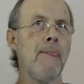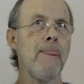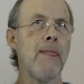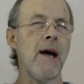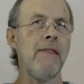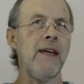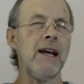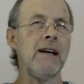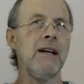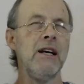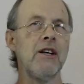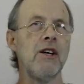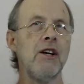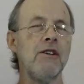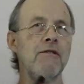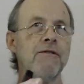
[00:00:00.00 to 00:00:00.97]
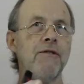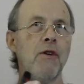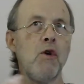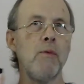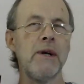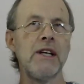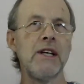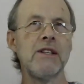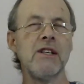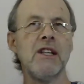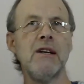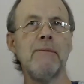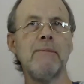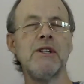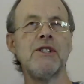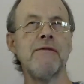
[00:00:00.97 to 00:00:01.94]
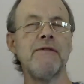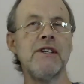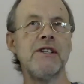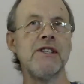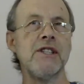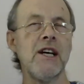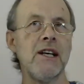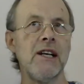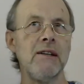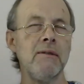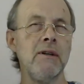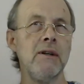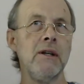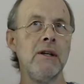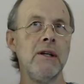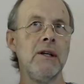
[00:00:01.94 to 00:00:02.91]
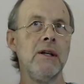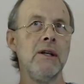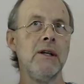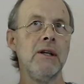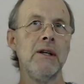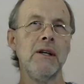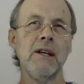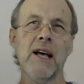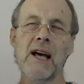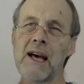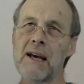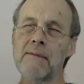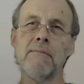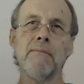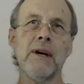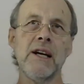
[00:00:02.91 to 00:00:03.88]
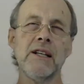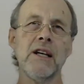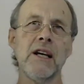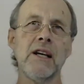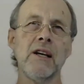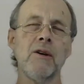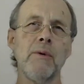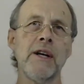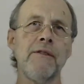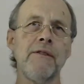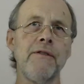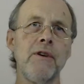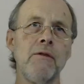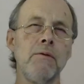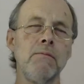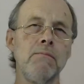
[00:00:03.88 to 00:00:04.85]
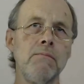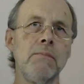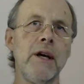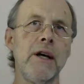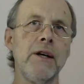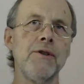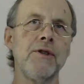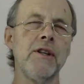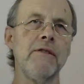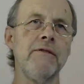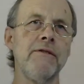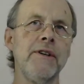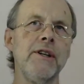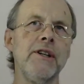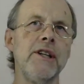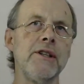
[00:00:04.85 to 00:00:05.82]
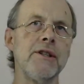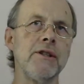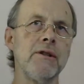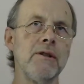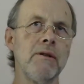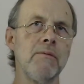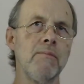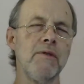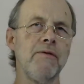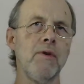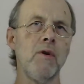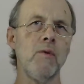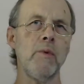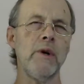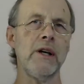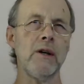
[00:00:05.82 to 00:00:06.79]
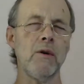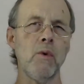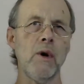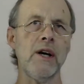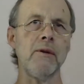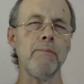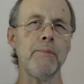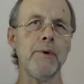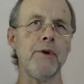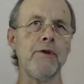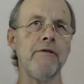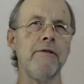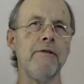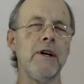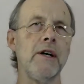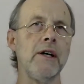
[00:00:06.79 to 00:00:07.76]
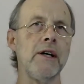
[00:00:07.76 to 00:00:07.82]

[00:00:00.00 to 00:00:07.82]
And that conforming to the image of his son, that may take quite a few goes in the furnace before we're quite purified.